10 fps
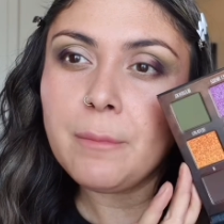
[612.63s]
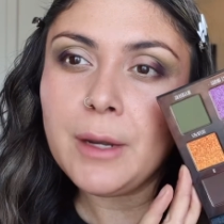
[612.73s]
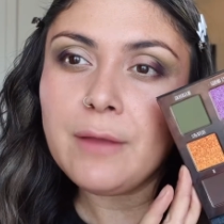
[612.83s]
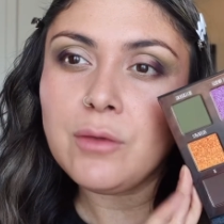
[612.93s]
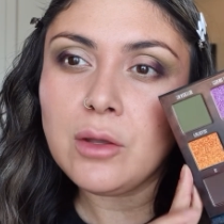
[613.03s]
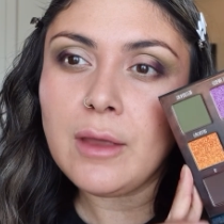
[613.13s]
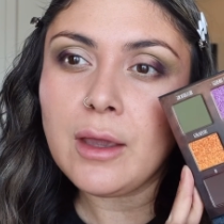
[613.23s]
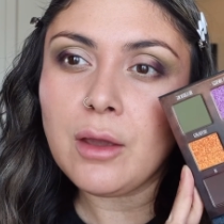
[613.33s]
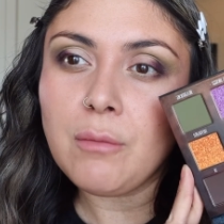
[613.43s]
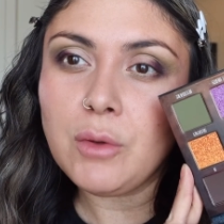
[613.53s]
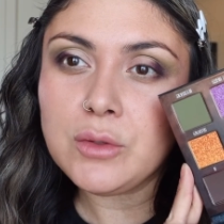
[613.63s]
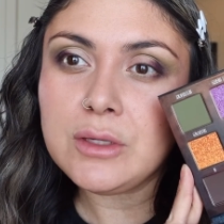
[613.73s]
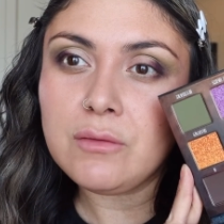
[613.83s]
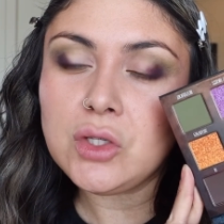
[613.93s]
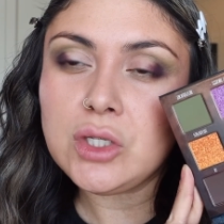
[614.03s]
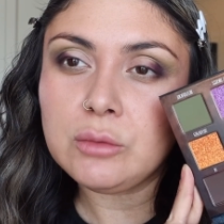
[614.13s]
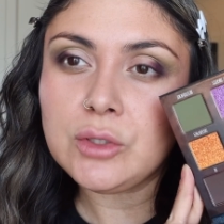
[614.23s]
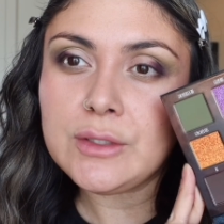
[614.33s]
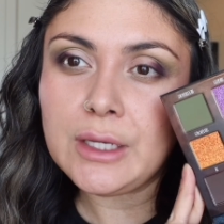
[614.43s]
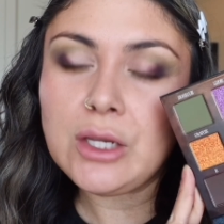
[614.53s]
but I feel like most of the
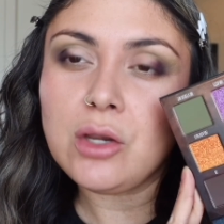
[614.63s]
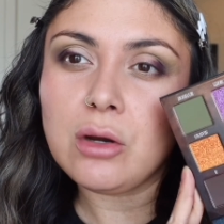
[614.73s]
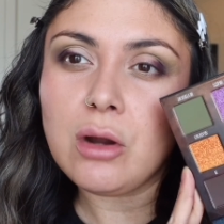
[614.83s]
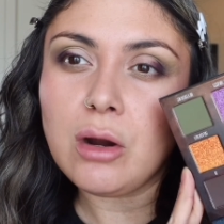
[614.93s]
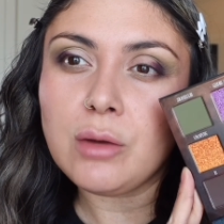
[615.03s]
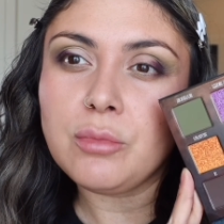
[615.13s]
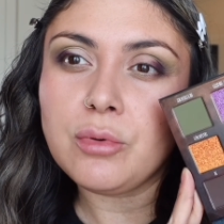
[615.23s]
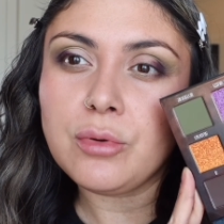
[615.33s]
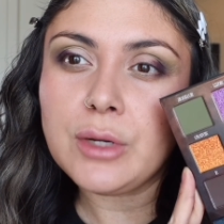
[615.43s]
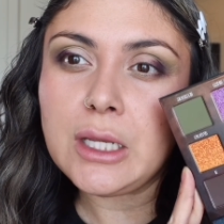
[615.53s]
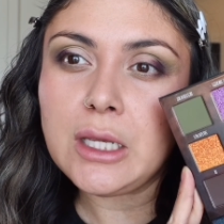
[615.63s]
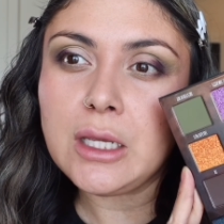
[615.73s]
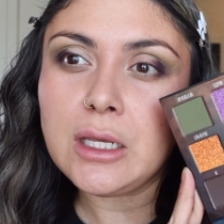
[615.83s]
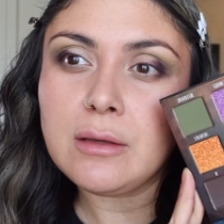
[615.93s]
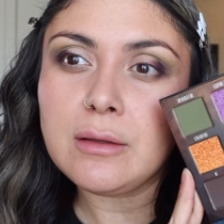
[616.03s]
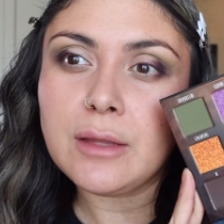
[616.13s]
shimmers in here are pretty